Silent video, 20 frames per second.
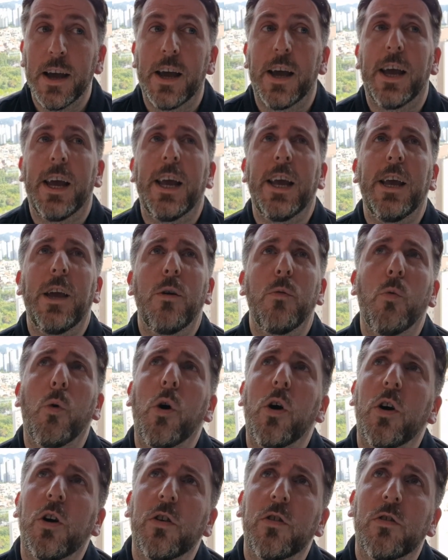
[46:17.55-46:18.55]
He
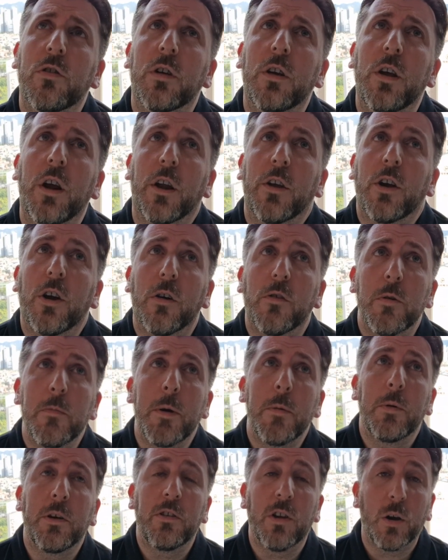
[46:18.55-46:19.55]
was, you know, you got to
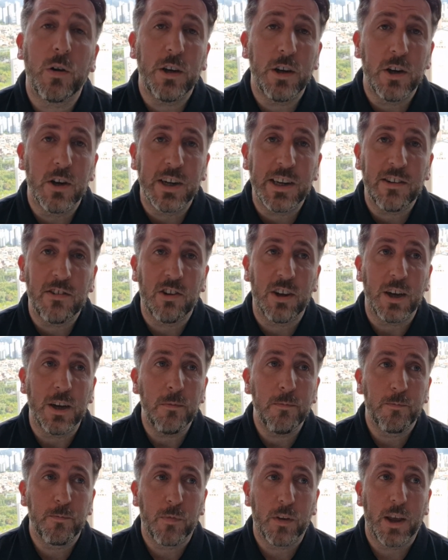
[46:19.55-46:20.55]
remember he's only
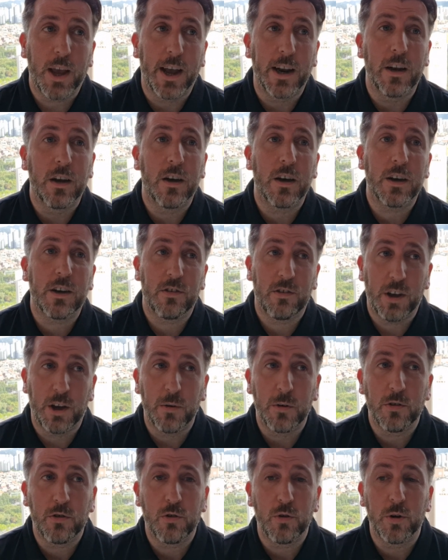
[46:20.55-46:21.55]
19, and like I say,
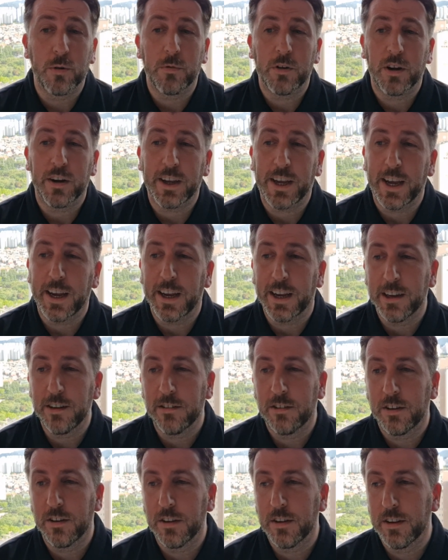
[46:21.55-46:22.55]
I saw him kind of getting
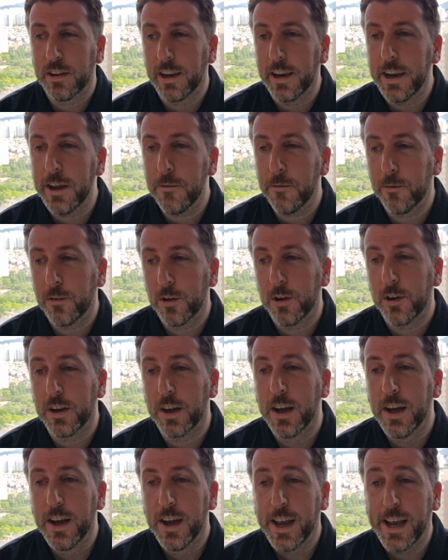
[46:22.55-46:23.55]
into the lift
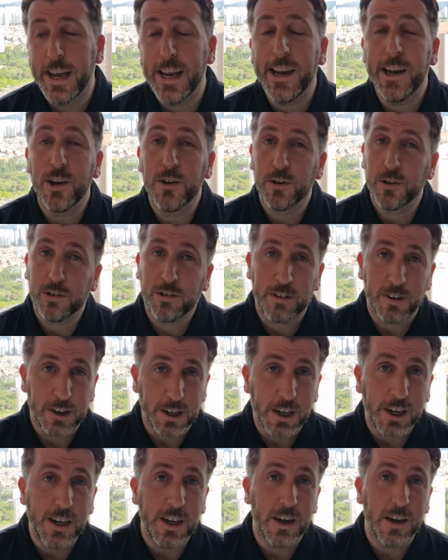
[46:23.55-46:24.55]
earlier. He looks
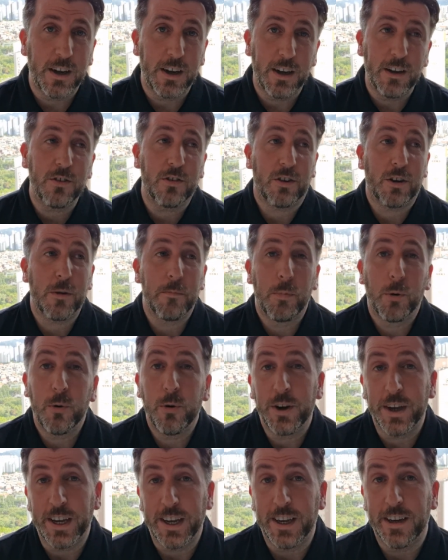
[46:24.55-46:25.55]
like he he looks like a
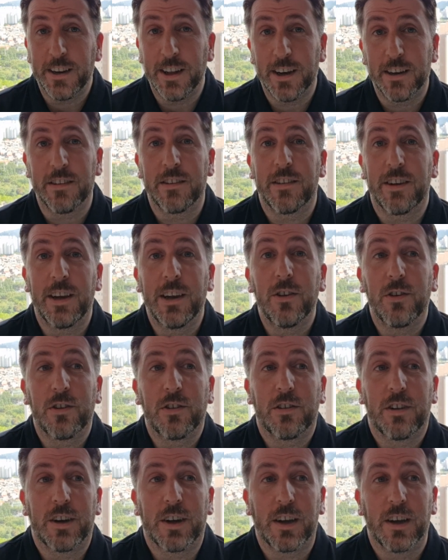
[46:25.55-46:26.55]
boy. He does. He
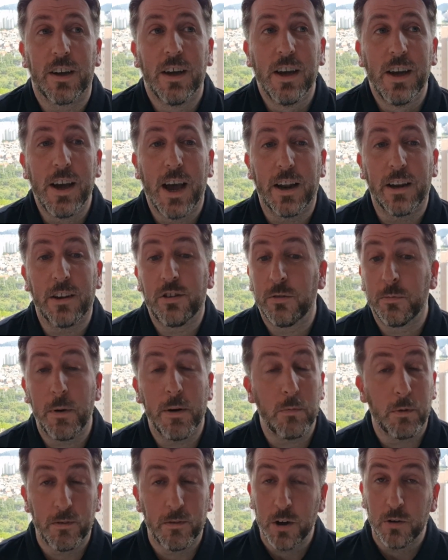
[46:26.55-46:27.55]
looks like a, and this is
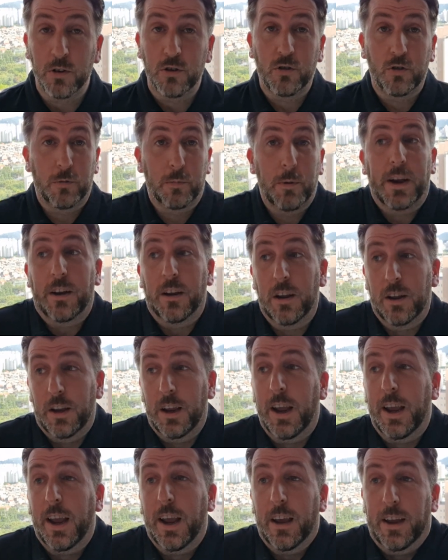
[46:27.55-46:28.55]
meant with no disrespect.
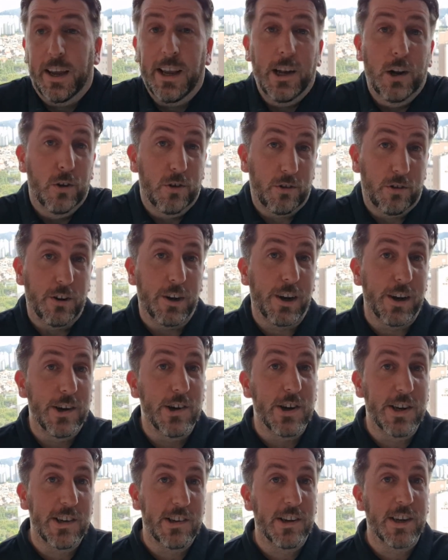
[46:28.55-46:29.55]
He, he looks like a
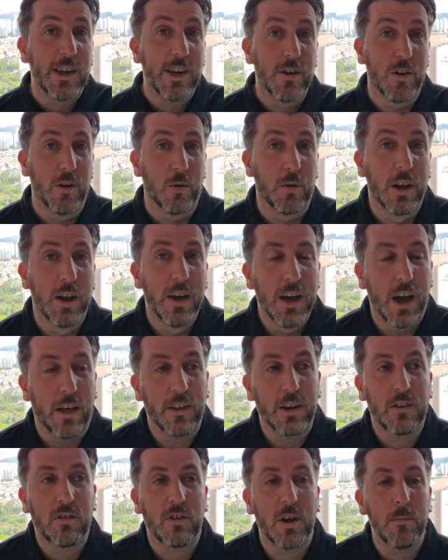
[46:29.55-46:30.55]
19 year old. I
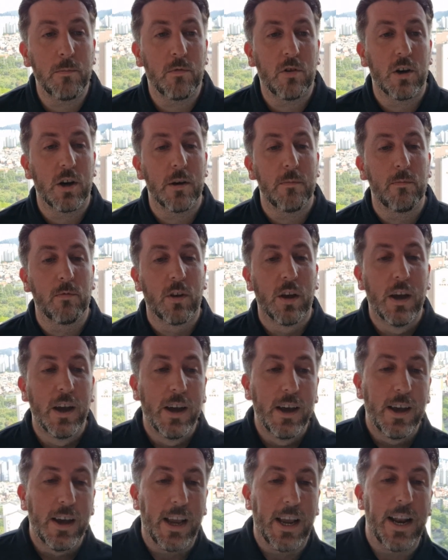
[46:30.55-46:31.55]
think sometimes
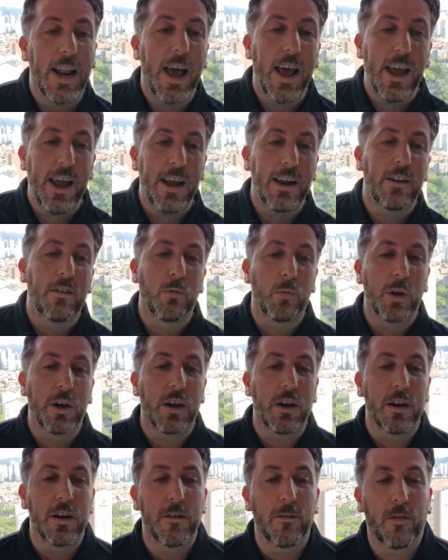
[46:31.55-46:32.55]
in our heads we
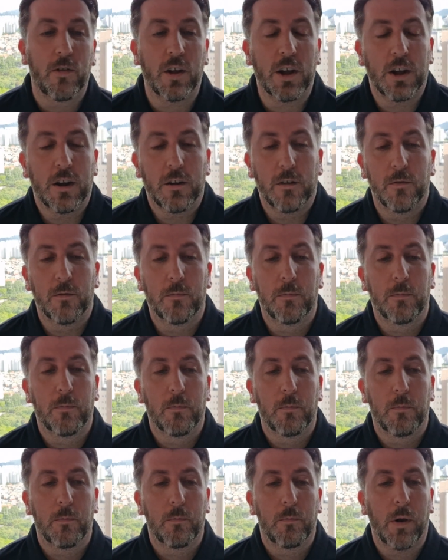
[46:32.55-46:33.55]
kind of think of
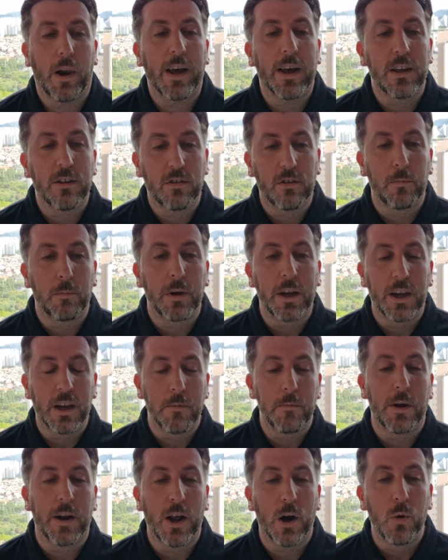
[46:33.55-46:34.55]
players as being
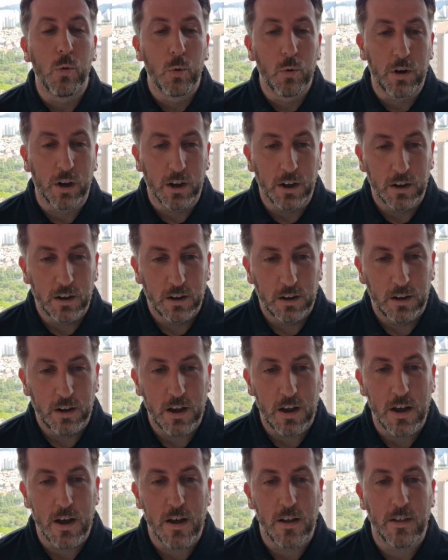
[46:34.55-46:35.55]
a bit older
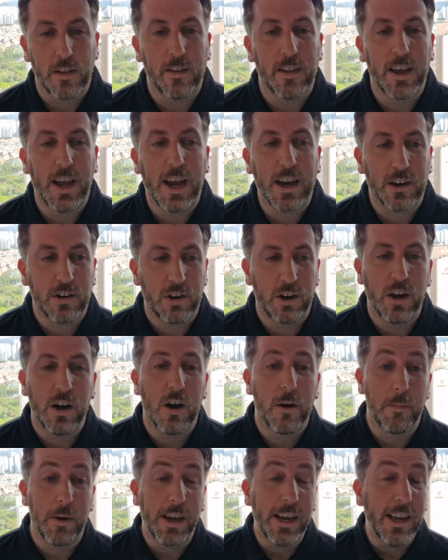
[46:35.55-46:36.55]
uh, than they actually
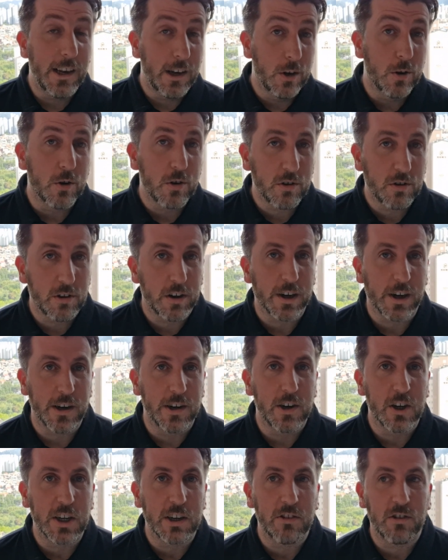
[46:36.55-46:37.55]
are, but he looks like a
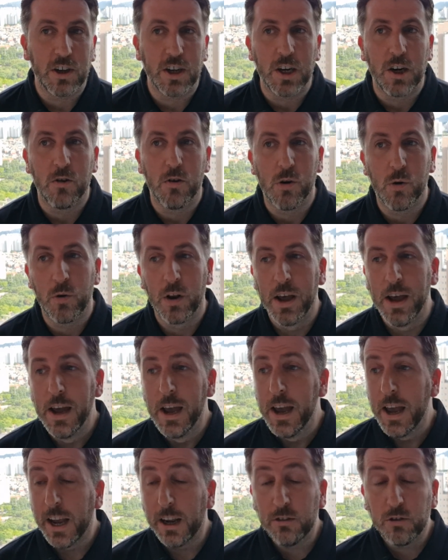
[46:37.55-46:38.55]
19 year old.
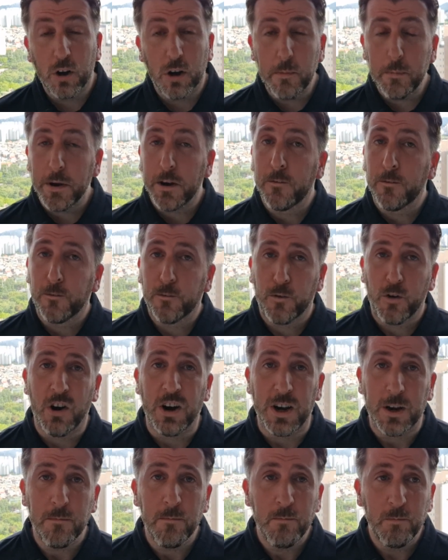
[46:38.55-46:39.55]
He's got a big
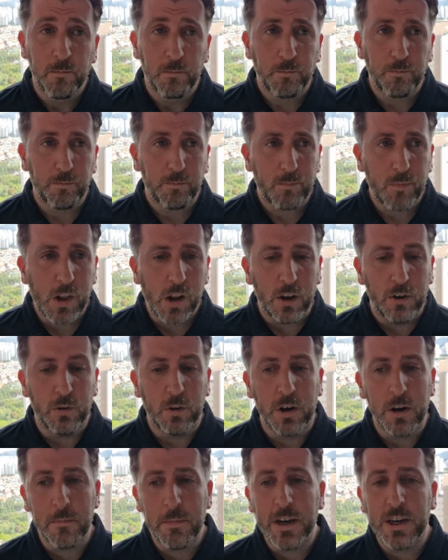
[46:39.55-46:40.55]
frame,
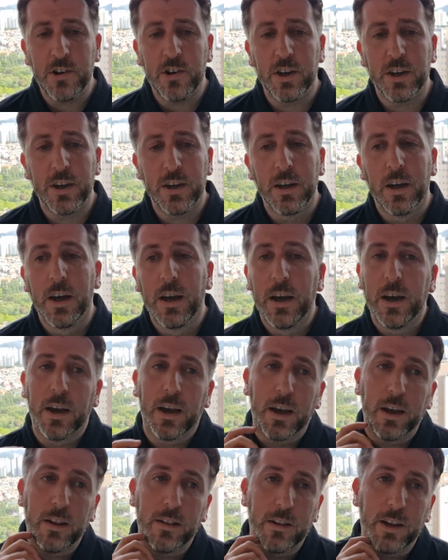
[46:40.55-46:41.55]
so I'd imagine
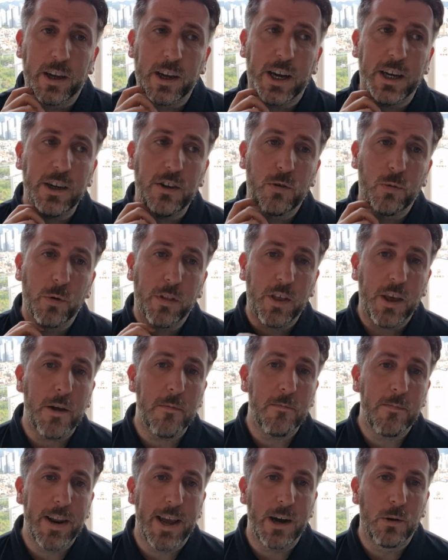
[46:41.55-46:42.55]
the case with
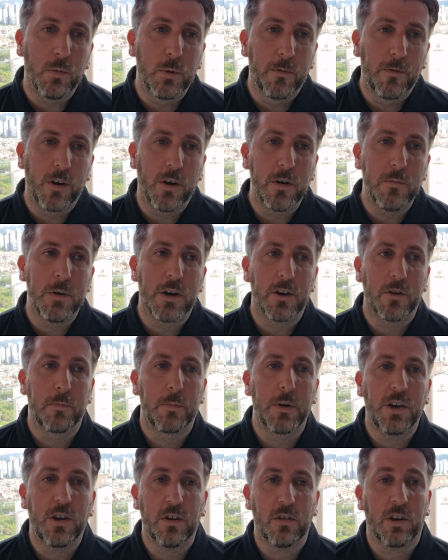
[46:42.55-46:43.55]
him now will very much
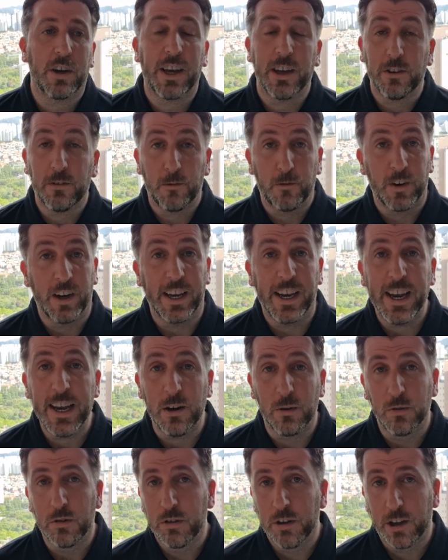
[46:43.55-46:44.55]
be just, I guess, filling
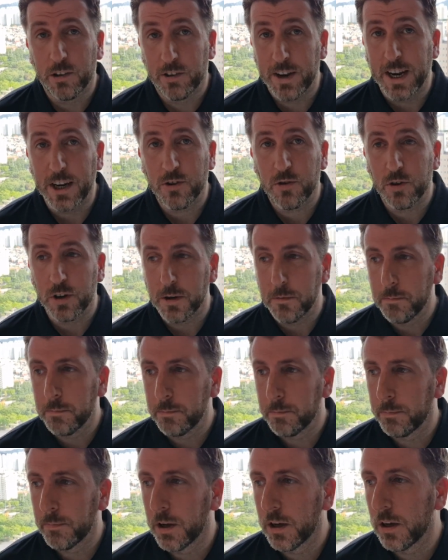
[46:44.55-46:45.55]
out as naturally,
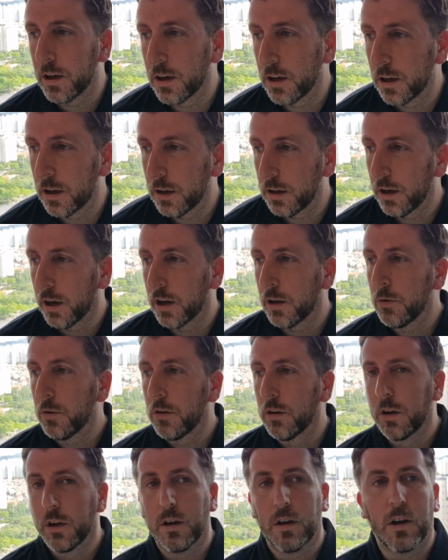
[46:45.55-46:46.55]
uh, you know,
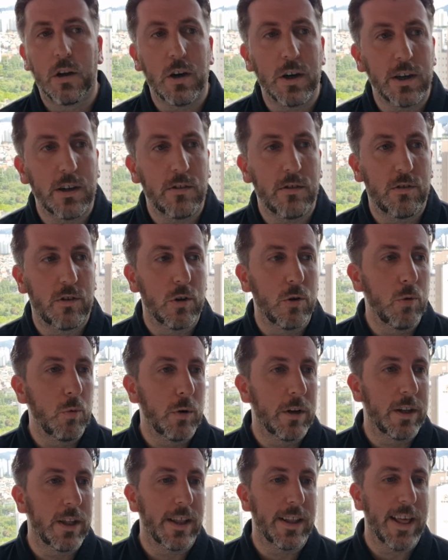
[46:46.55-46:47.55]
guys do
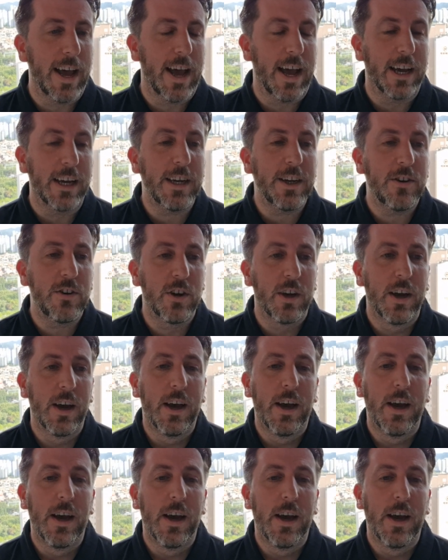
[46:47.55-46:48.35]
when they're that age.